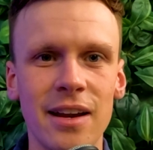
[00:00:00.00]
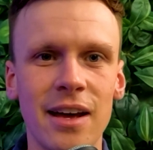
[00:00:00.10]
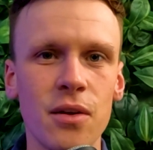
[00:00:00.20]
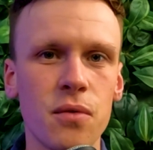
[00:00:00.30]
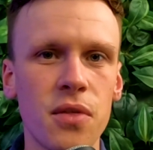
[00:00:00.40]
I
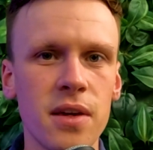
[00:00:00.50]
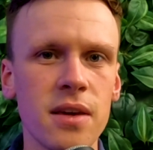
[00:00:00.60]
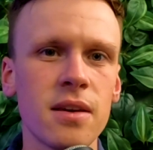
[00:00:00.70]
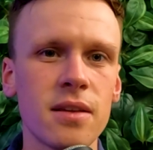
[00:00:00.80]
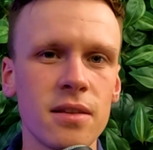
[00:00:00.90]
don't
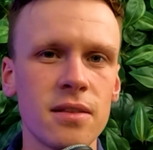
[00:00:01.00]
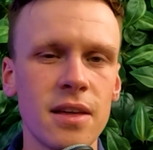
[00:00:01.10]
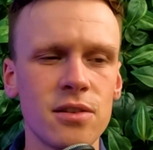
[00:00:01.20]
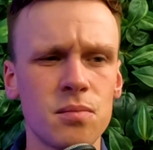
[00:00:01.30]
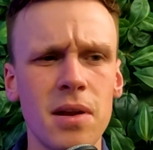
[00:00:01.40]
think
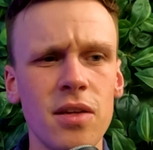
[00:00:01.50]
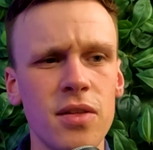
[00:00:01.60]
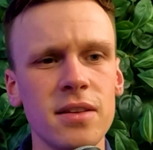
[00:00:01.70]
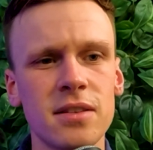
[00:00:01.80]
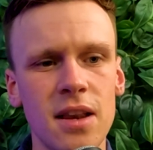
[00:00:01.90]
there's many
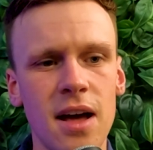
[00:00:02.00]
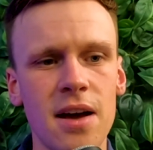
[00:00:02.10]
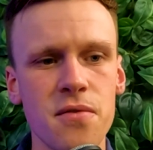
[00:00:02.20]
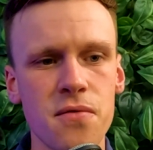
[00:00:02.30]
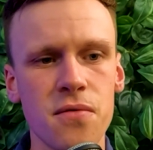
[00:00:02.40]
things in
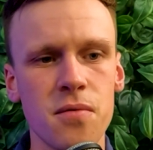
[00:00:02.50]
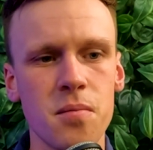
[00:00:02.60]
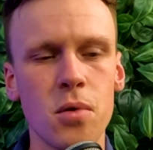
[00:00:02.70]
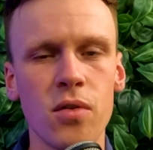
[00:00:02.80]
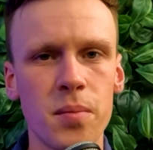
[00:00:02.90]
life
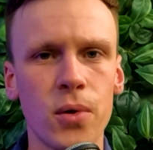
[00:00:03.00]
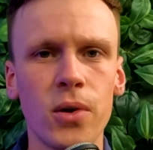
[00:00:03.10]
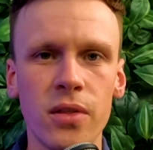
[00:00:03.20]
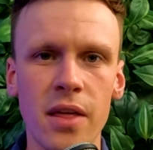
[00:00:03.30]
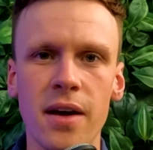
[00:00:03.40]
more
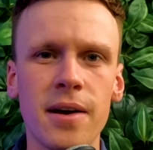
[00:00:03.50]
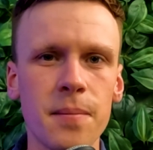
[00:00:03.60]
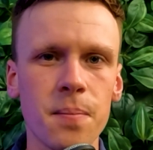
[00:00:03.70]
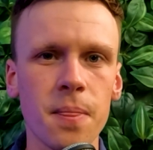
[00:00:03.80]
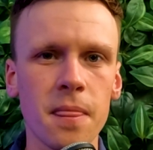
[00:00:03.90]
important than that.
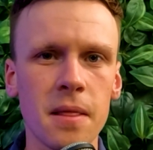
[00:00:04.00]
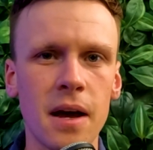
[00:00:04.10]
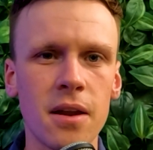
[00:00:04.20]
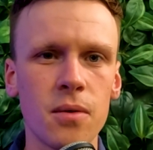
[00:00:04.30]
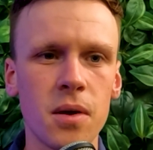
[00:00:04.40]

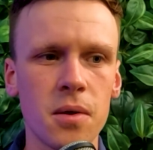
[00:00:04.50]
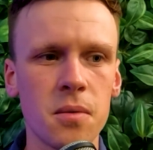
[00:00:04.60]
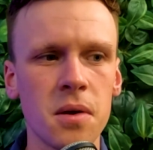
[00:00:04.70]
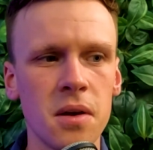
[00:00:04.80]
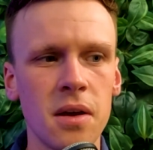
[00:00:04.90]
I don't
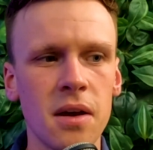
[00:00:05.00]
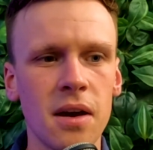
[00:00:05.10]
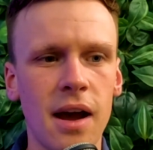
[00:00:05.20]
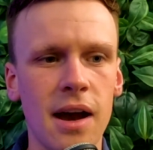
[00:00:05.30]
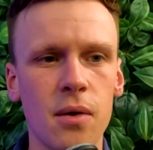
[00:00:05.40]
know
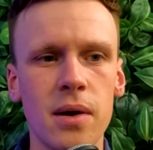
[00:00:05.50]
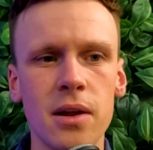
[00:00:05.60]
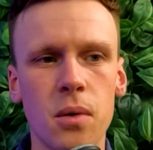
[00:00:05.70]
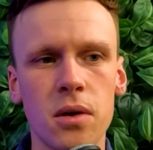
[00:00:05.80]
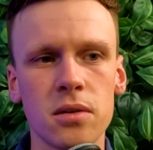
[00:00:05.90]
how
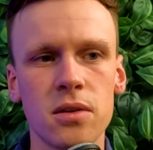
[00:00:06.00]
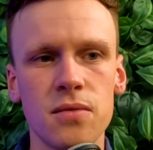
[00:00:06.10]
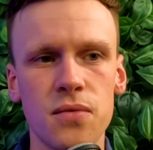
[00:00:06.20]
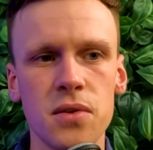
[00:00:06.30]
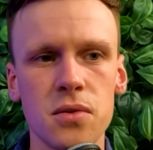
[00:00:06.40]
anyone can
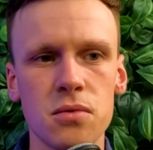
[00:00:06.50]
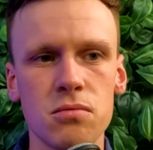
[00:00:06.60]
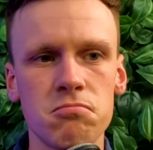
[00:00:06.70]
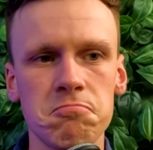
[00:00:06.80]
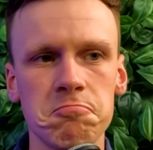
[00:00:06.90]
feel
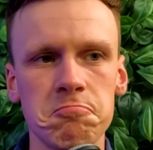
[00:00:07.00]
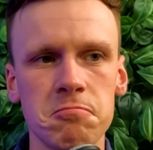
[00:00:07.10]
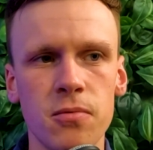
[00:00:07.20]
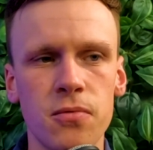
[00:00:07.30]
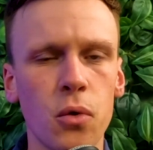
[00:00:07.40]

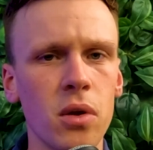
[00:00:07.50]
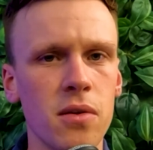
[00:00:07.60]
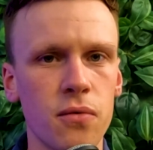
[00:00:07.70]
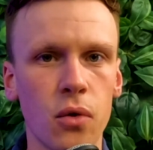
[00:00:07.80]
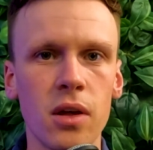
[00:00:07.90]

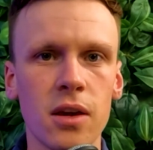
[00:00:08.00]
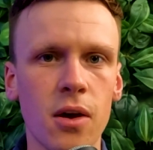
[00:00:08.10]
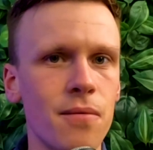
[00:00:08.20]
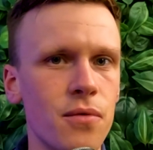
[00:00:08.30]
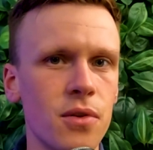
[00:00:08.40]
fully
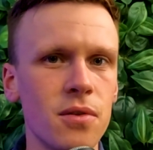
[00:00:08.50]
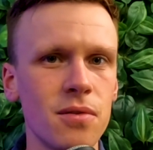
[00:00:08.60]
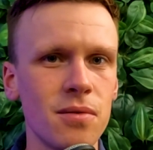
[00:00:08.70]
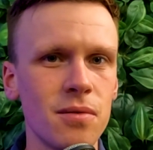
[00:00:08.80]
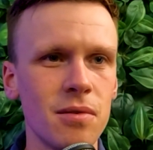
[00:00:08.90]

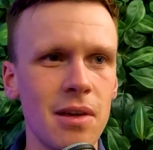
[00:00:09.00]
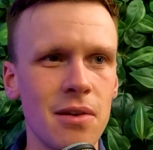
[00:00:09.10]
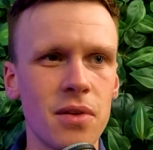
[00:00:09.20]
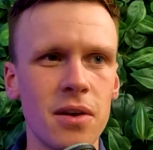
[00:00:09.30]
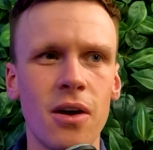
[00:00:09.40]
confident
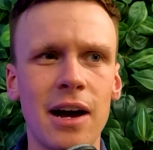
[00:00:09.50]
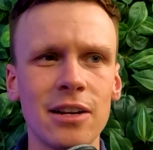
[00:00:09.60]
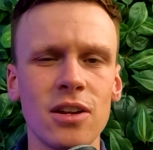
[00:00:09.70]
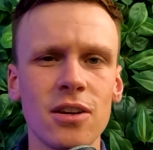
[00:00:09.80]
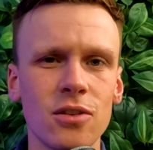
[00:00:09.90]
if they're not
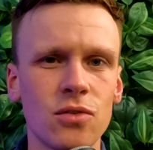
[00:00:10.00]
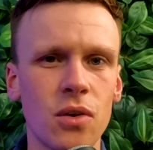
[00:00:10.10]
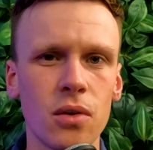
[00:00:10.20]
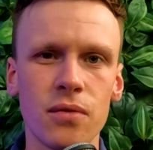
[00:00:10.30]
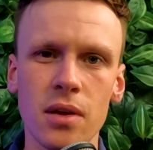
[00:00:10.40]
actually in
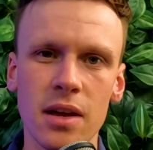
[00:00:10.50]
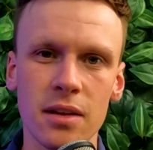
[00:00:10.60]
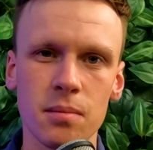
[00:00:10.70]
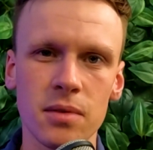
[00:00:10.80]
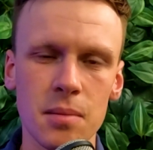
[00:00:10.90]
control of
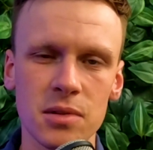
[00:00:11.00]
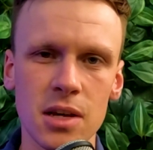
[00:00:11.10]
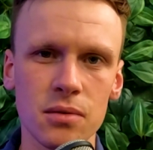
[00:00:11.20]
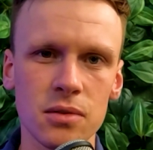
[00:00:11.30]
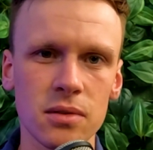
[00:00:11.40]

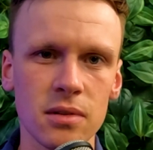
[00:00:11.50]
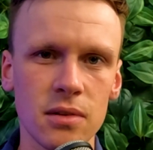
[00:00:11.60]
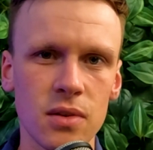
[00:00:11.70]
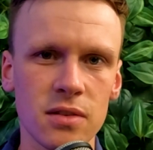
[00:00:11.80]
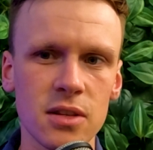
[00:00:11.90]
themselves,
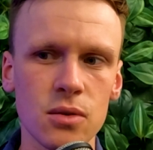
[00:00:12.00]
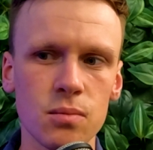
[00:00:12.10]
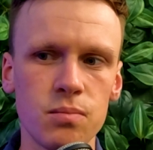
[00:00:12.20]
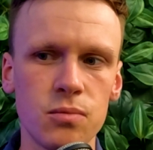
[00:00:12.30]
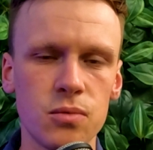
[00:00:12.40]
if they're still
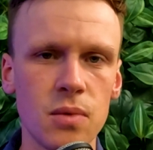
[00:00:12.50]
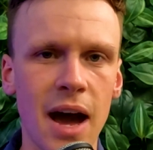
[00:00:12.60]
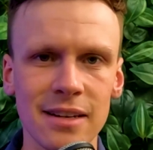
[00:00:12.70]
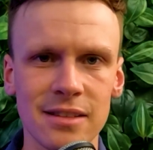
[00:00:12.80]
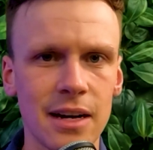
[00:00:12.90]

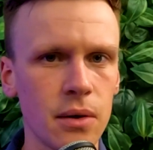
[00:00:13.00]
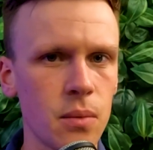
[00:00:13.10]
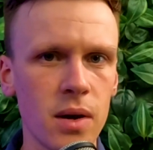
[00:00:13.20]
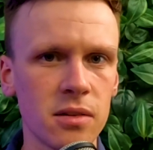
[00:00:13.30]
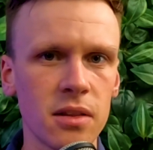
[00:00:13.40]
acting out
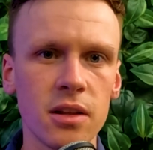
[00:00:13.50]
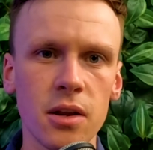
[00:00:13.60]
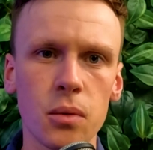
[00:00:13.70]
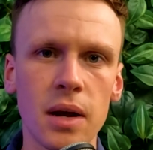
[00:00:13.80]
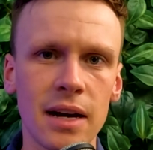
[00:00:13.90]
in ways that they
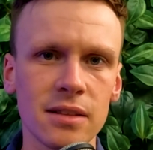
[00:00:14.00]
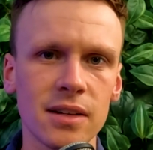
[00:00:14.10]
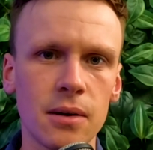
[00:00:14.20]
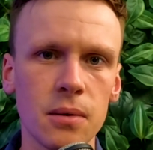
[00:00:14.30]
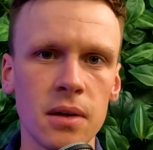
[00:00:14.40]
don't want to act out,